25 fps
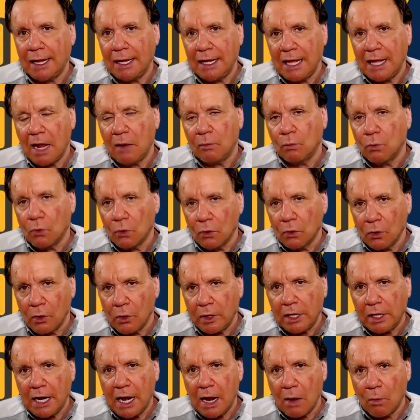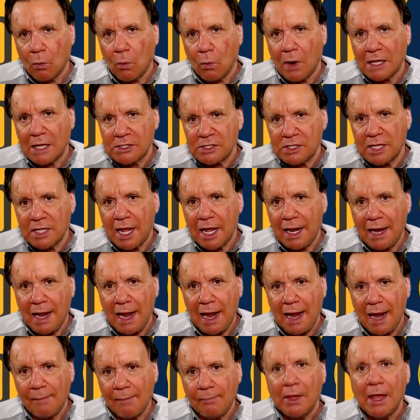again, we're looking at Wednesday
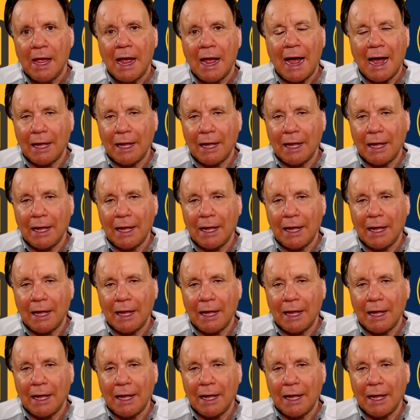game.